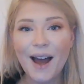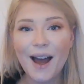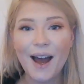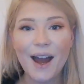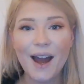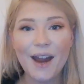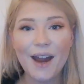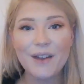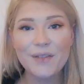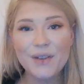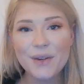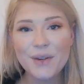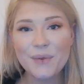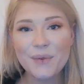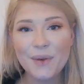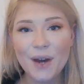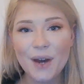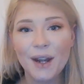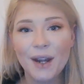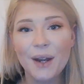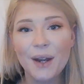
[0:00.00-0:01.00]
Hi
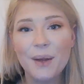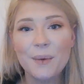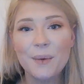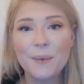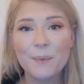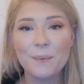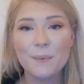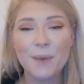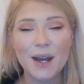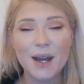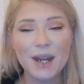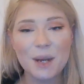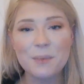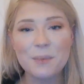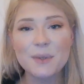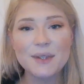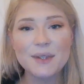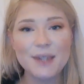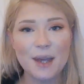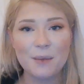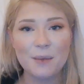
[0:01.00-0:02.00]
everyone, my name
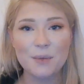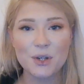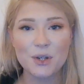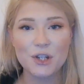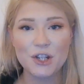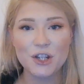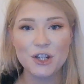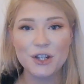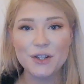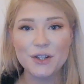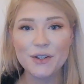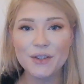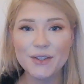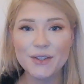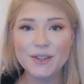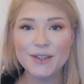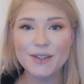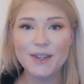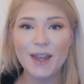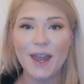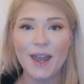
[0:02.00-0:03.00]
is Emma
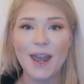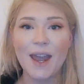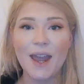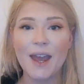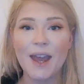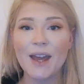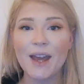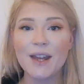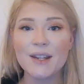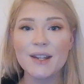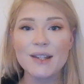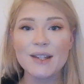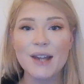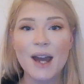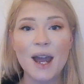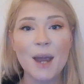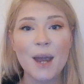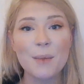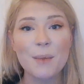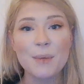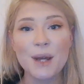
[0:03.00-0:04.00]
Shields and
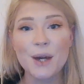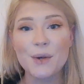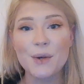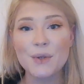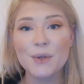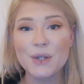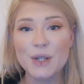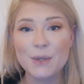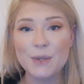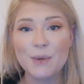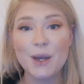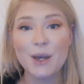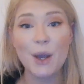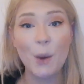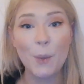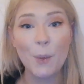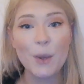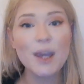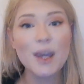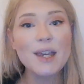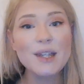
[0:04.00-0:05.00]
I am now
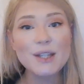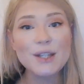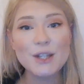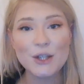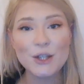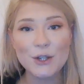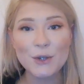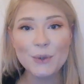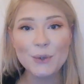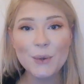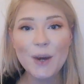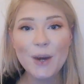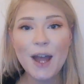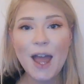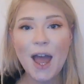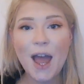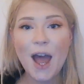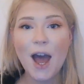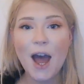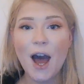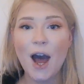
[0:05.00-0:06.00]
doing week two
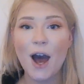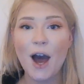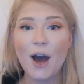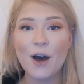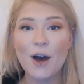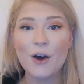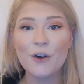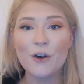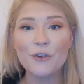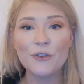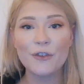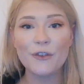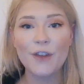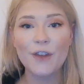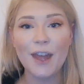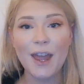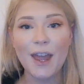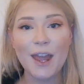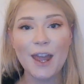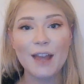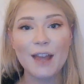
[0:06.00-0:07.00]
of
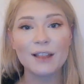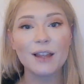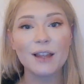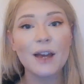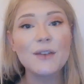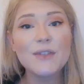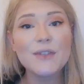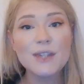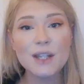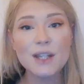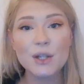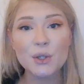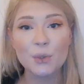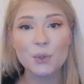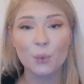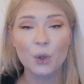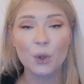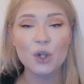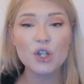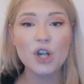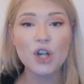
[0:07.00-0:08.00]
a life skills
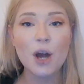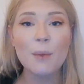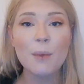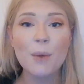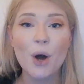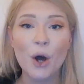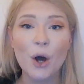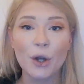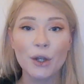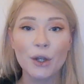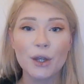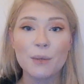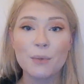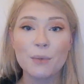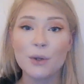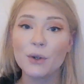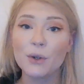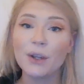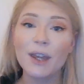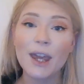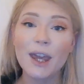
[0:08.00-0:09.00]
workshop on
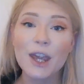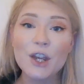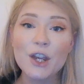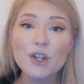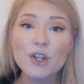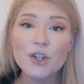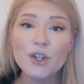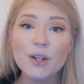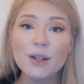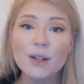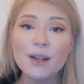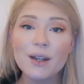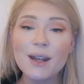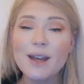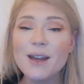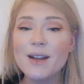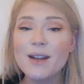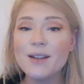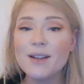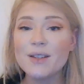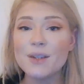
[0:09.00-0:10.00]
communication,
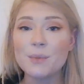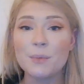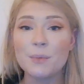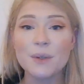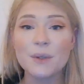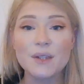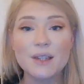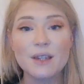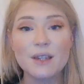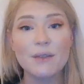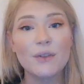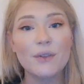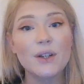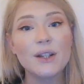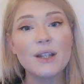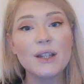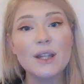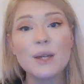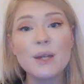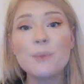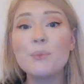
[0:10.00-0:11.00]

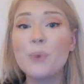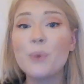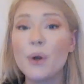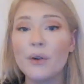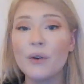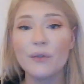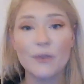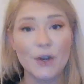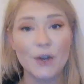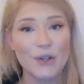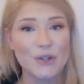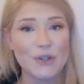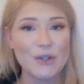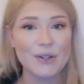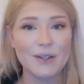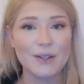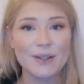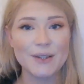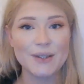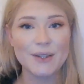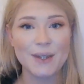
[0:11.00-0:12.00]
specifically
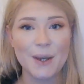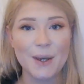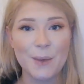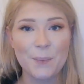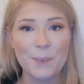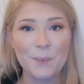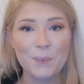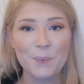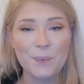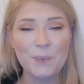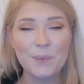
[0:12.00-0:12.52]
professionalism.